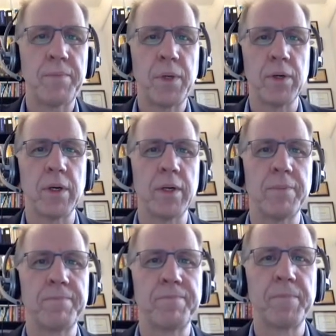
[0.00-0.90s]
period.
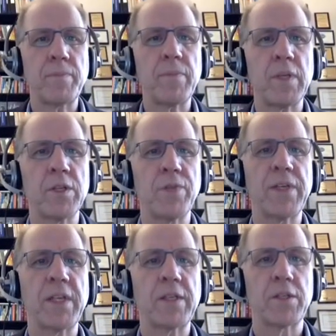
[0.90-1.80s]
So if I
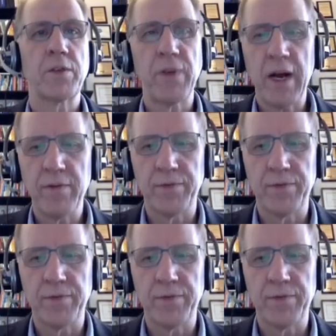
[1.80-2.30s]
take the survivor